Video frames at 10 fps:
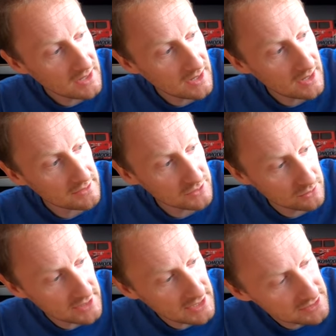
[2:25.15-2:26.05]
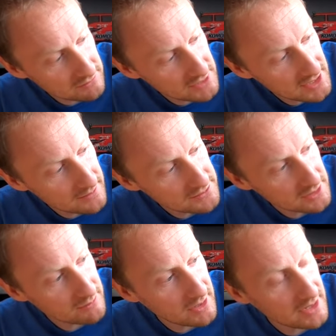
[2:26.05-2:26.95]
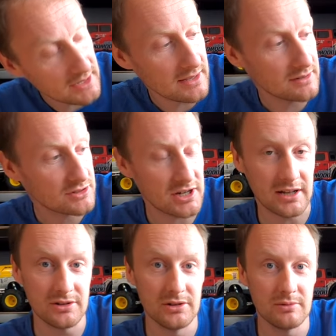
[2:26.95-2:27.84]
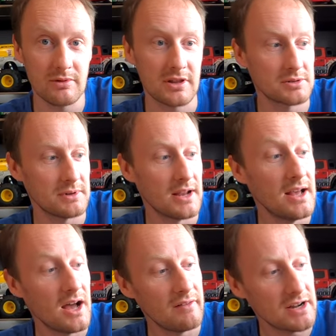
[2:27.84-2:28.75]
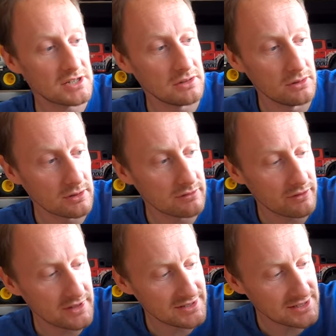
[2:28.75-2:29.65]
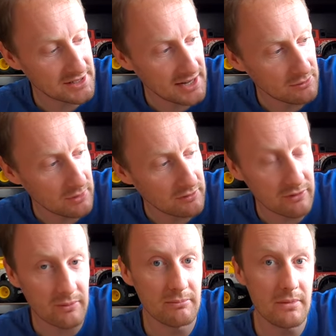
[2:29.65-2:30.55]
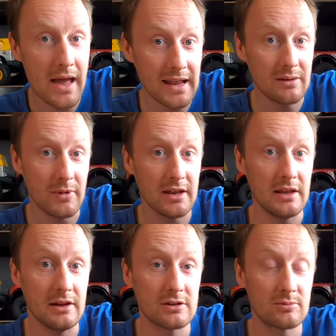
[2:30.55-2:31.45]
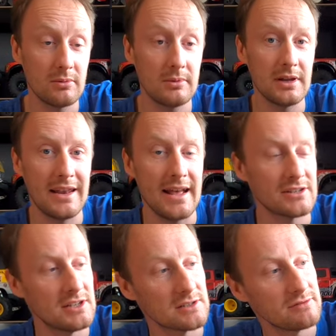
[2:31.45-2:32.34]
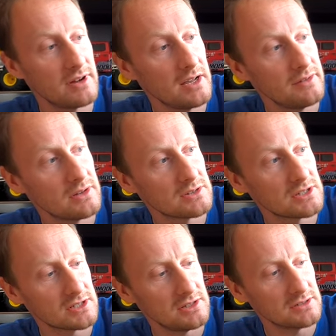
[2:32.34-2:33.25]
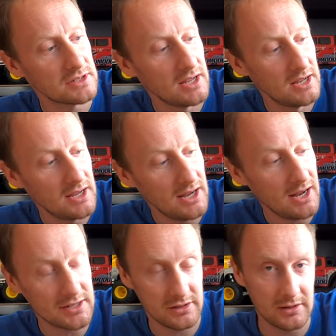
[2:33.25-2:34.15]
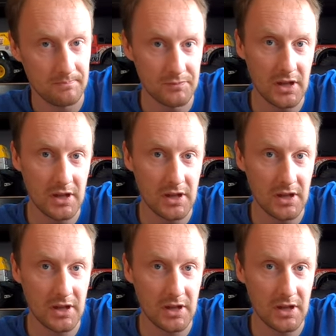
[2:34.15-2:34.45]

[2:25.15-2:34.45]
so I'm recapturing my childhood with this one. I've actually looked for this exact one for many, many years, probably in excess of 5 years, 6 years. I actually